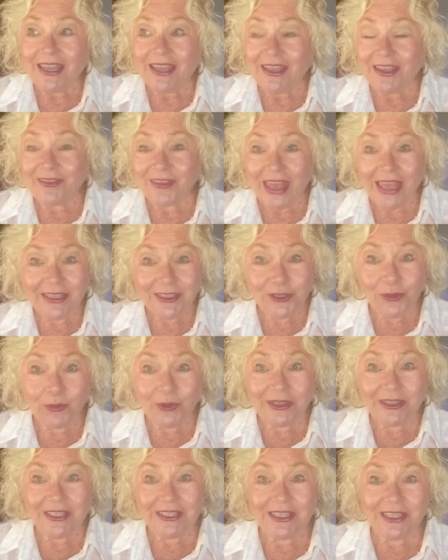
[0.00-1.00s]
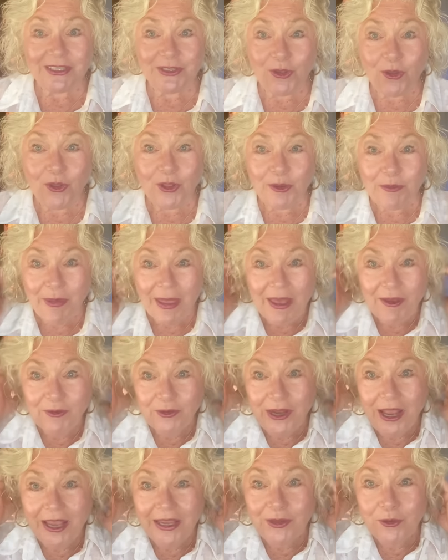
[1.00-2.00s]
that's what this is all
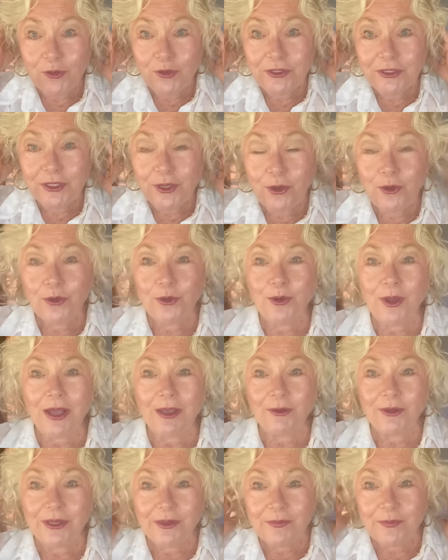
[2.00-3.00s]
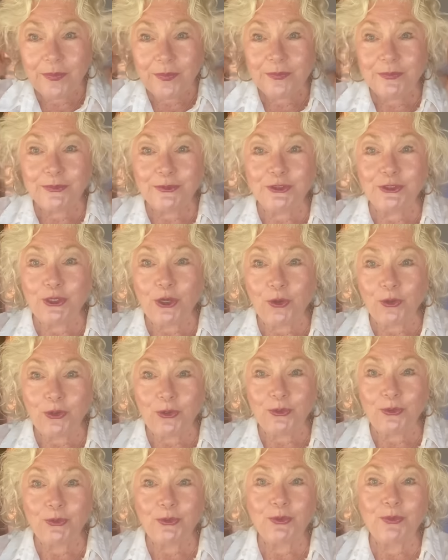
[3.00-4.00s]
about. I also uh, show
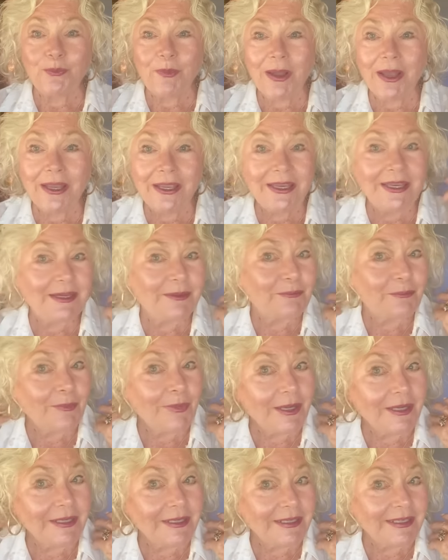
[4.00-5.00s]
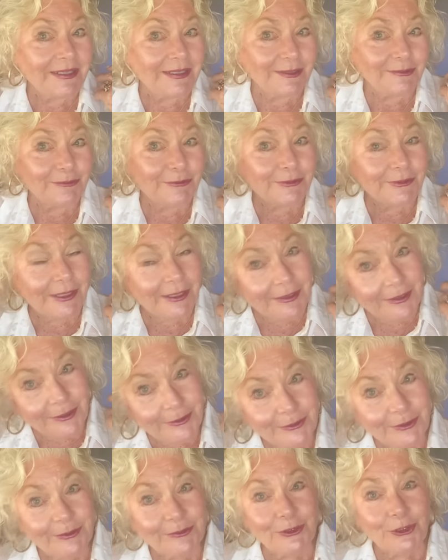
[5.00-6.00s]
you my, my uh,
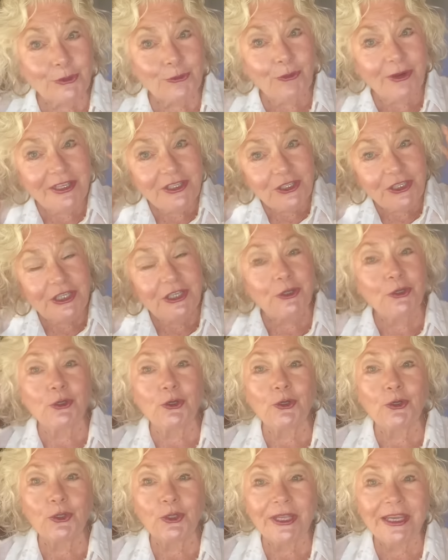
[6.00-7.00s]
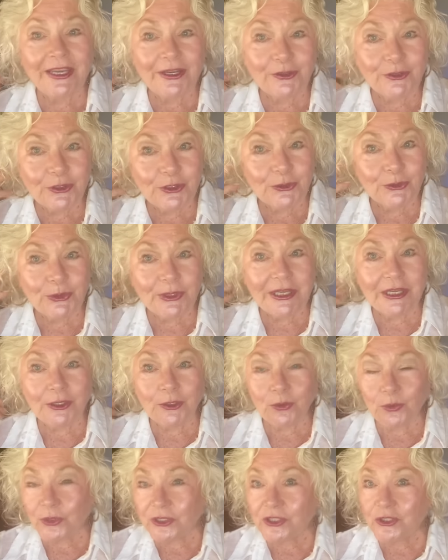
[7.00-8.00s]
scrunchy curl hairdo
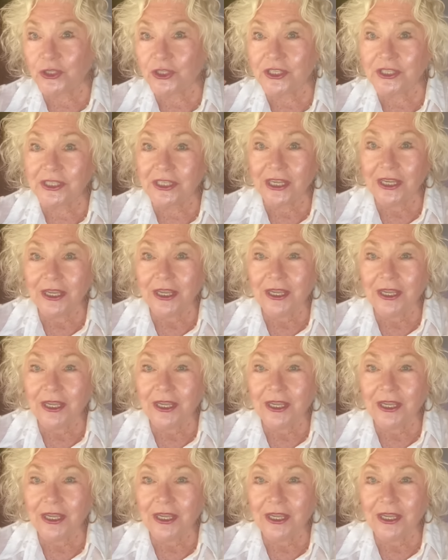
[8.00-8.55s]
here, which is